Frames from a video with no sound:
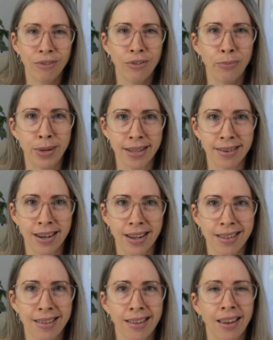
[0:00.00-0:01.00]
of your
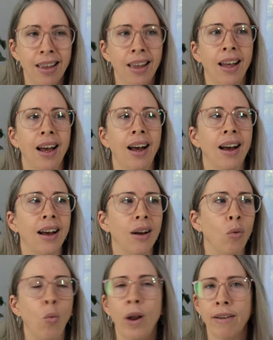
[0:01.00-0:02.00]
business,
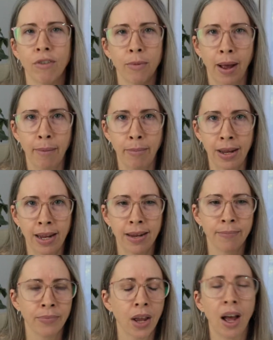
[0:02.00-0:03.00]
whatever it might
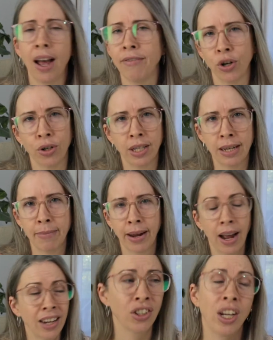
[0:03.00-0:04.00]
be.
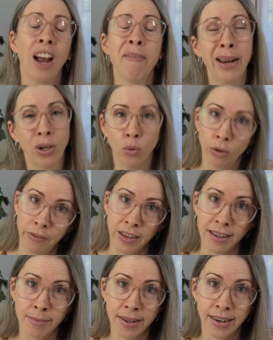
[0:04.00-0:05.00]
I've made all of
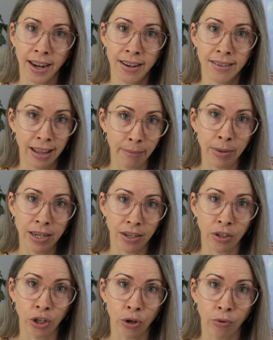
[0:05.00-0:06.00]
these mistakes, let me
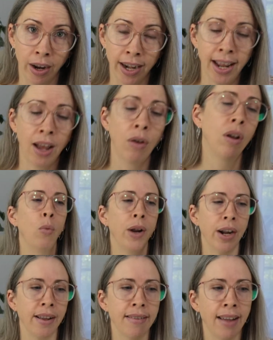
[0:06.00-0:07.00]
tell you right now,
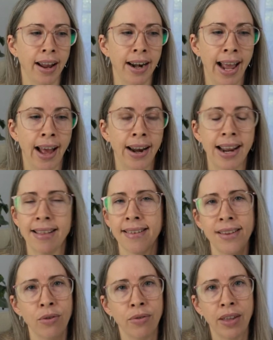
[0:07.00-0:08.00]
when I started out, and
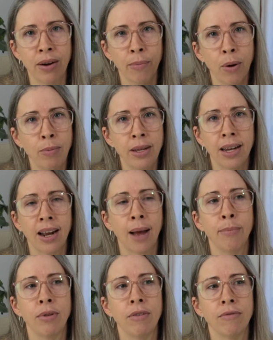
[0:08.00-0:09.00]
still there are probably a
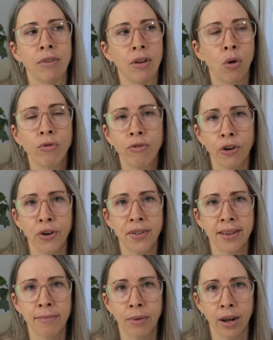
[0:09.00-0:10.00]
couple of old photos
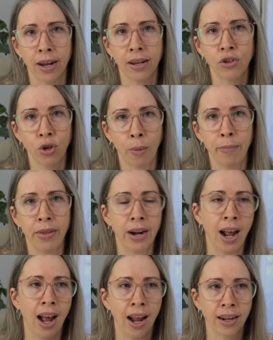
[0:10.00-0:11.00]
in my shop
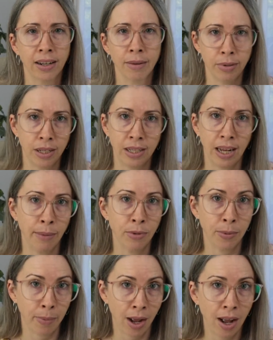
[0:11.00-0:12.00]
that aren't completely up
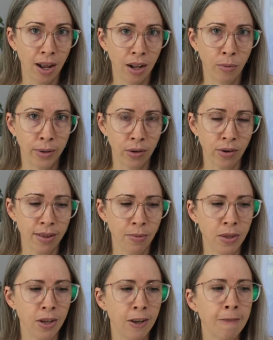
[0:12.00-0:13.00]
to par, I'll be honest
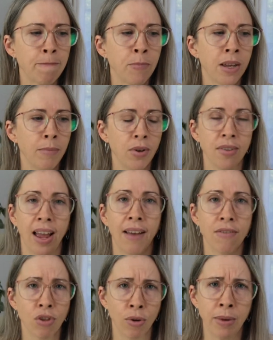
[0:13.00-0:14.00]
with you, because I
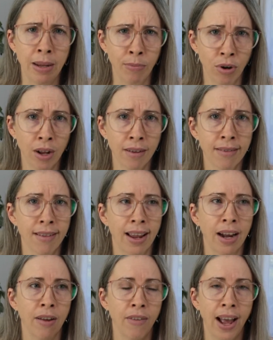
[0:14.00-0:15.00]
have so many products
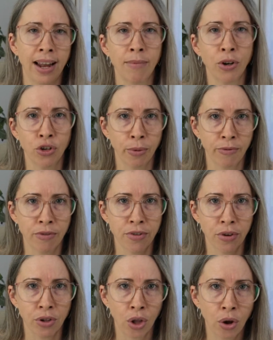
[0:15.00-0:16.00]
and I've had my shop for
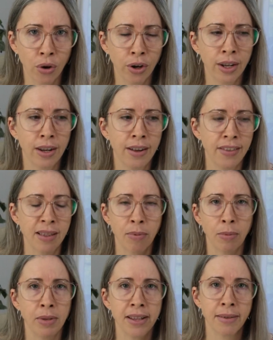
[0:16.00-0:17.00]
so long. There's
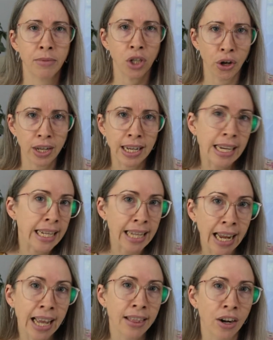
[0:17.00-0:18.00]
probably some lurking in
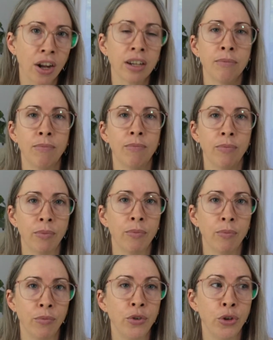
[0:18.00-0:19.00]
there that I could
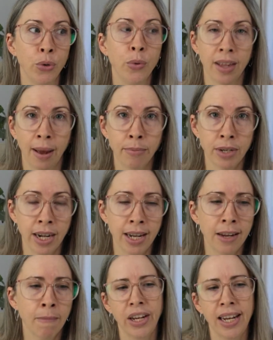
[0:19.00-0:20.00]
do with
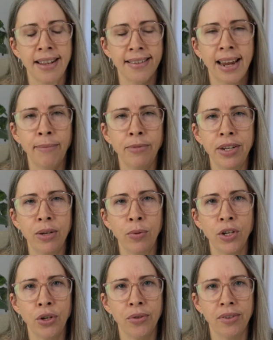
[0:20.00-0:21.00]
updating. It's tempting
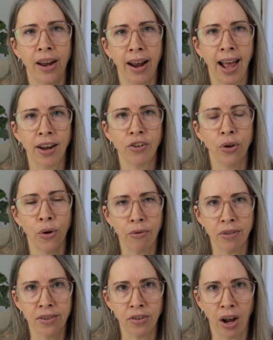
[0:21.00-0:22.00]
when you start out to
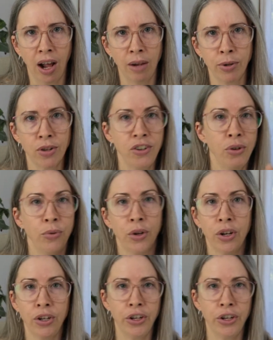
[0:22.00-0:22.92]
overstyle, because you're